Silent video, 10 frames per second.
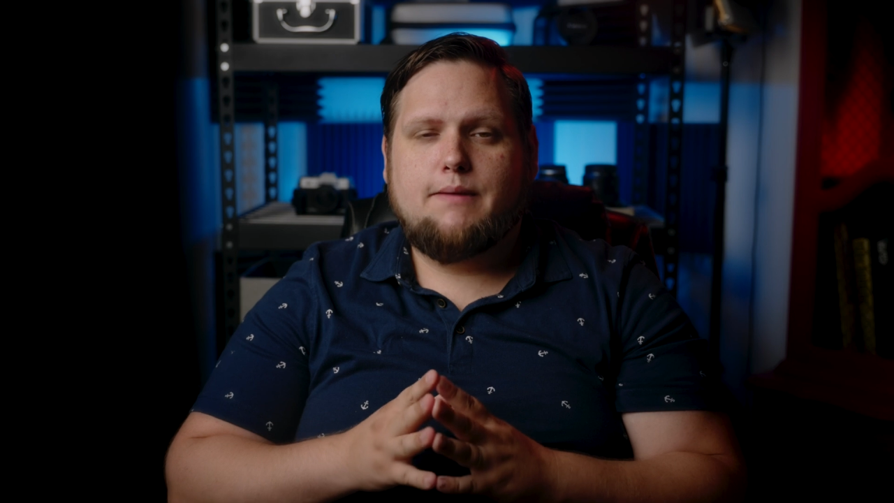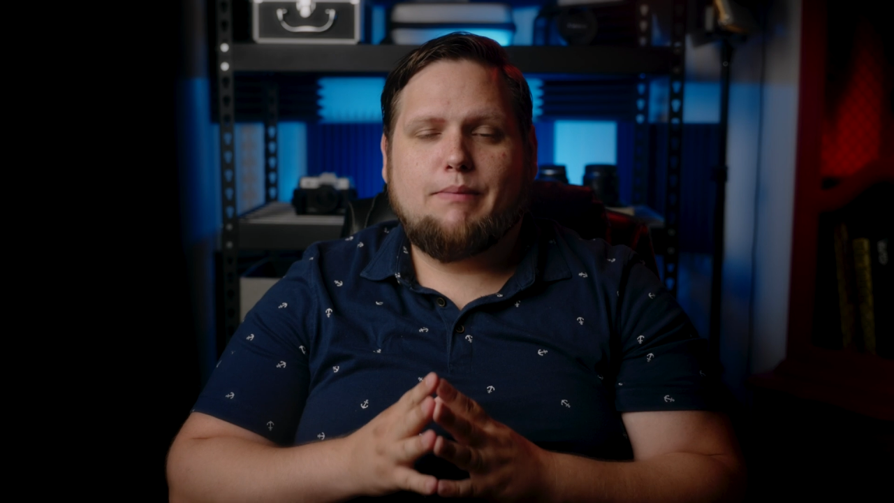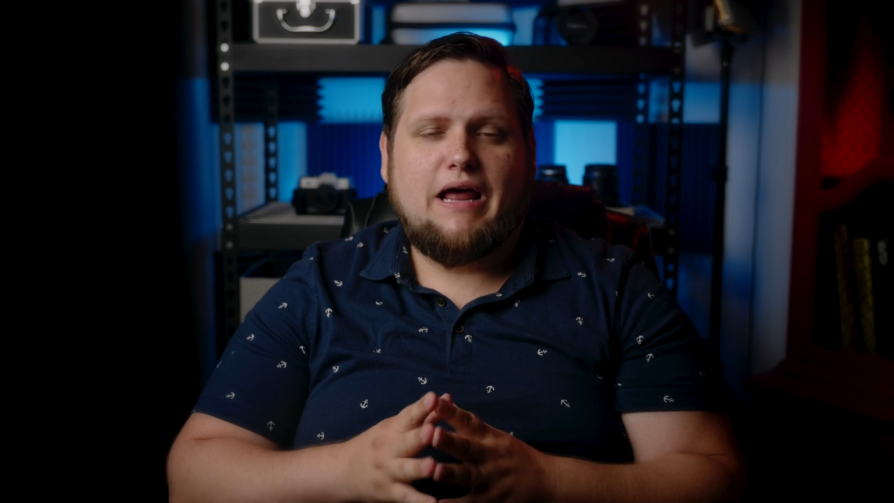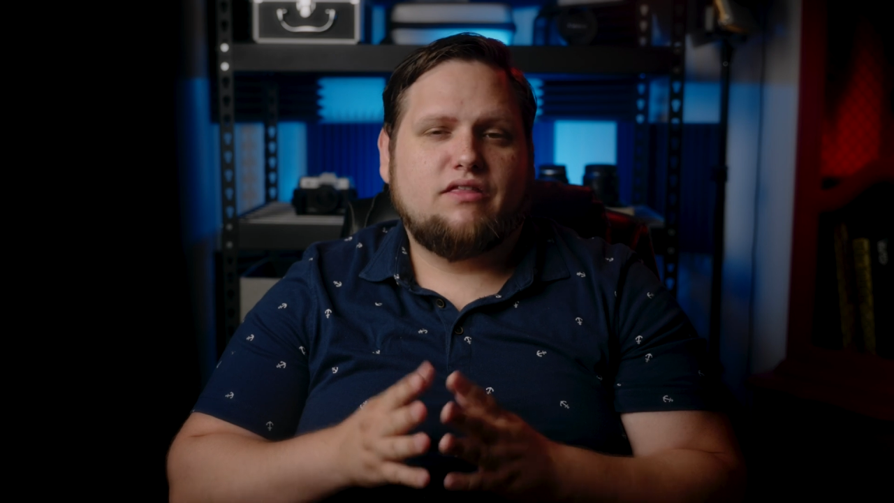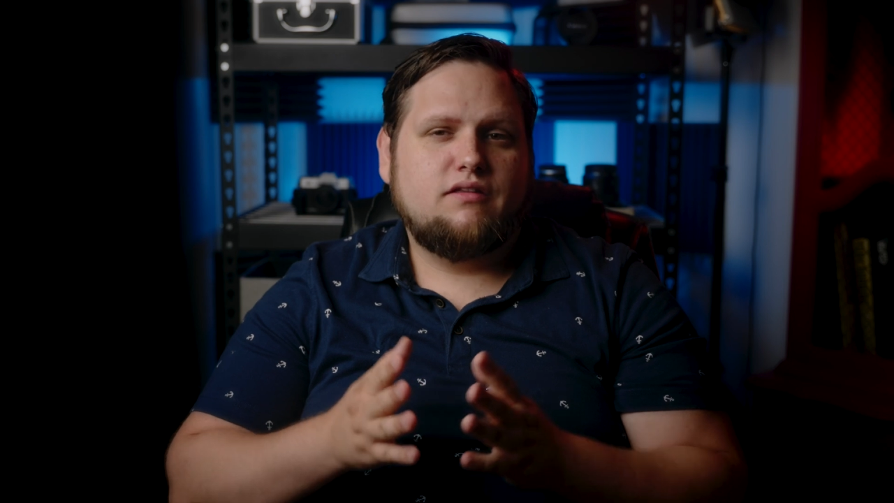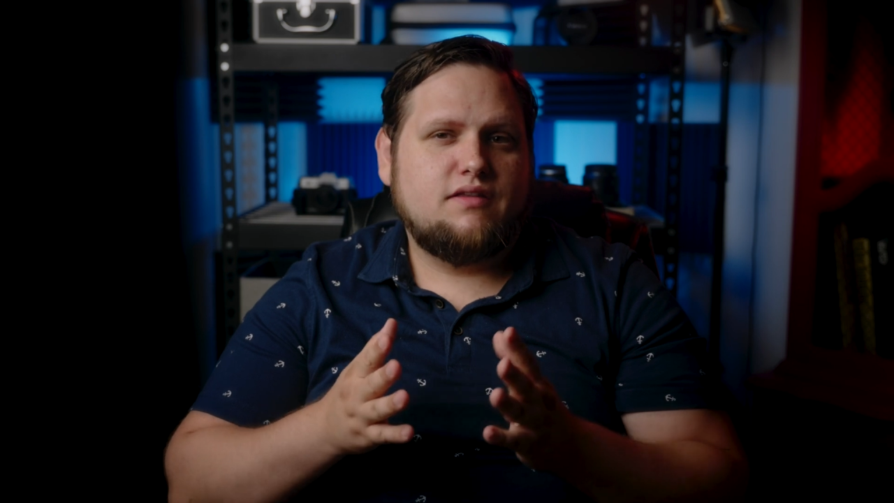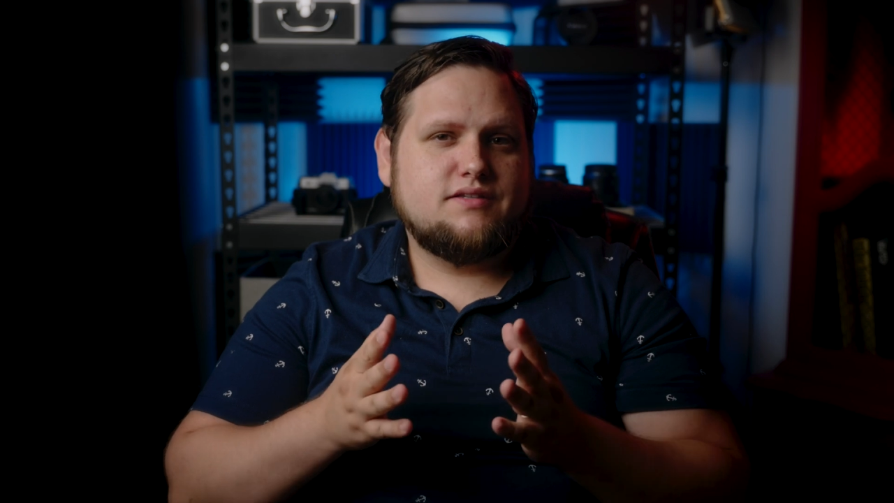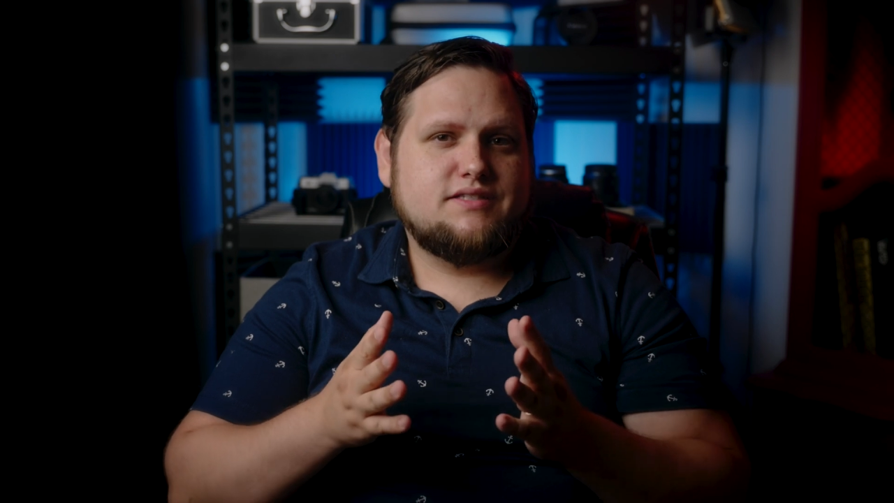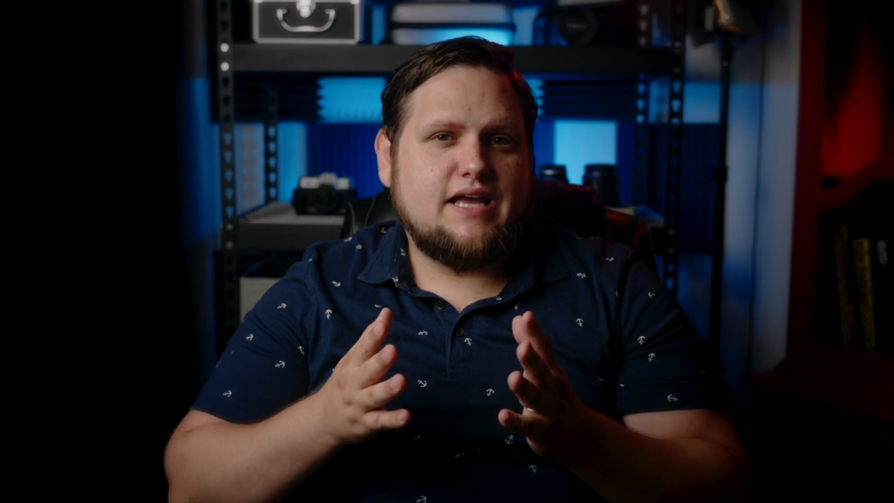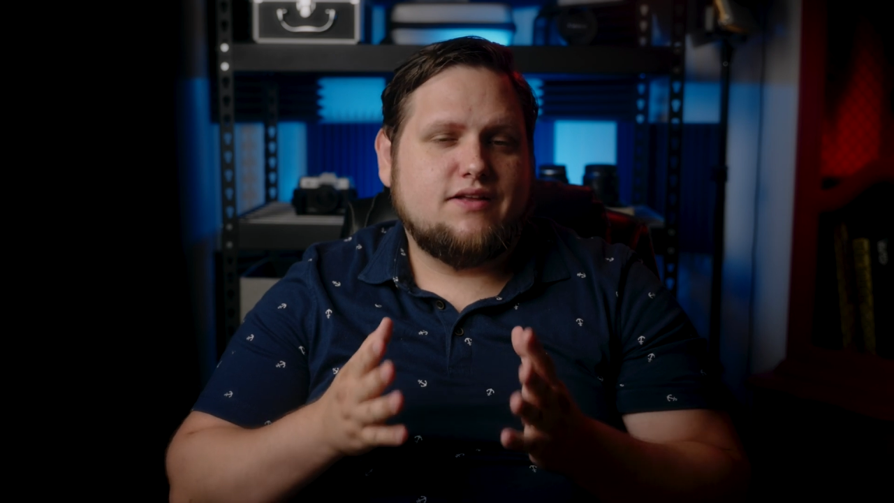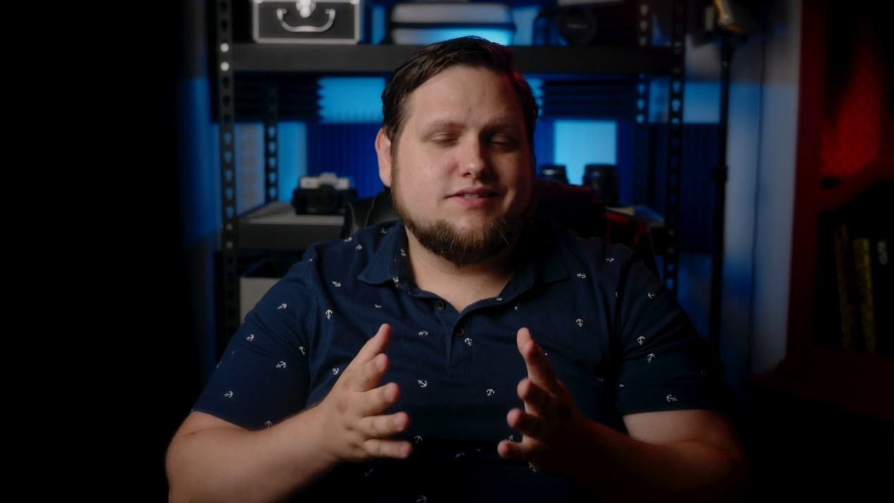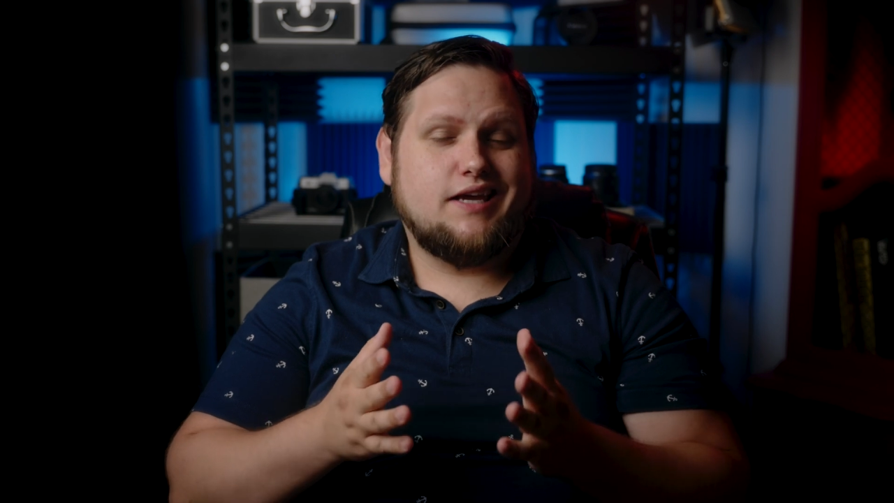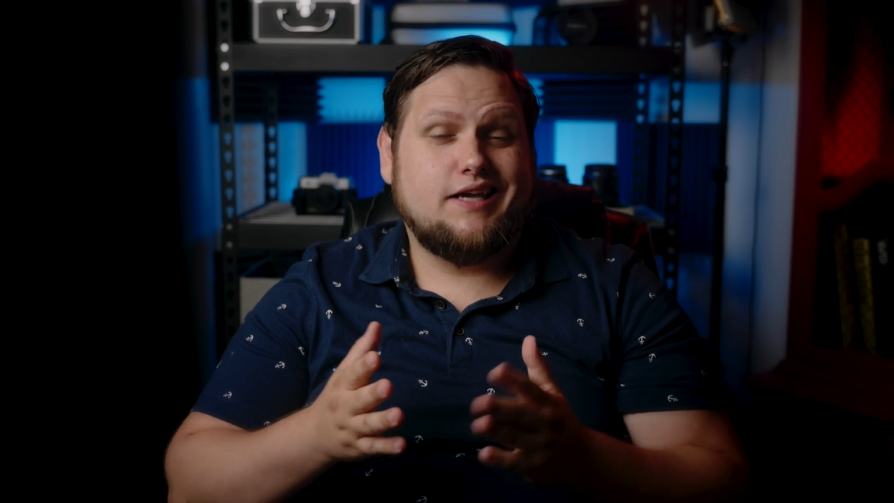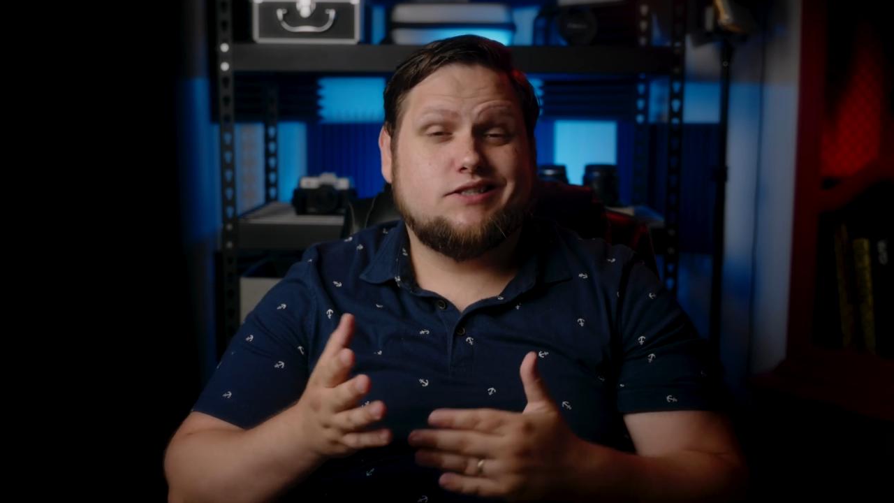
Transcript: but I think this sounds like